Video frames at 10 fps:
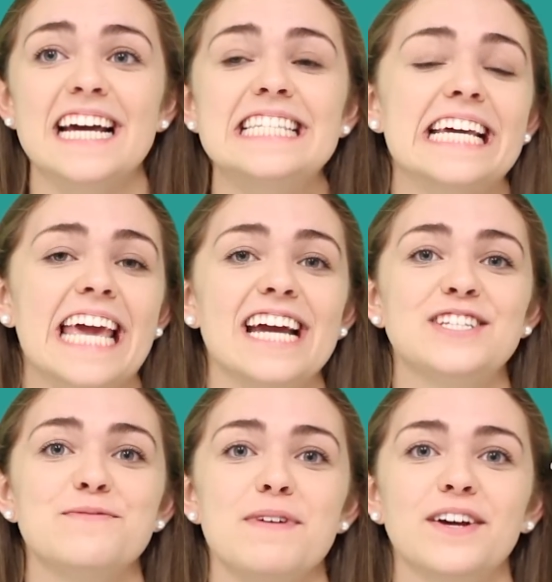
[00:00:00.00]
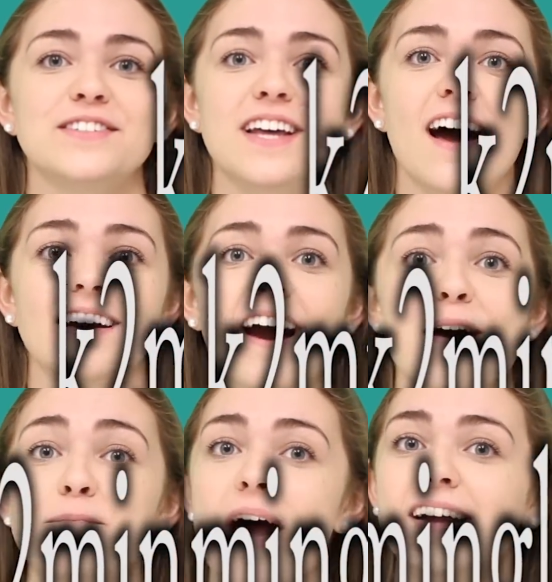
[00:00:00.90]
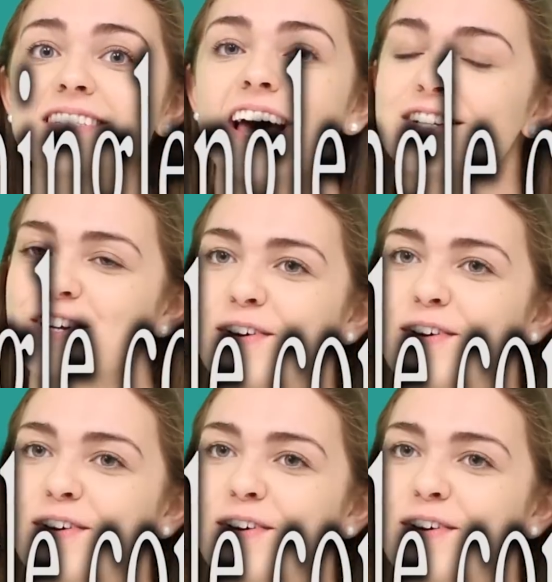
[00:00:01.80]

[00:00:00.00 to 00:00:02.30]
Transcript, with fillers: sites at k2mingle.com backslash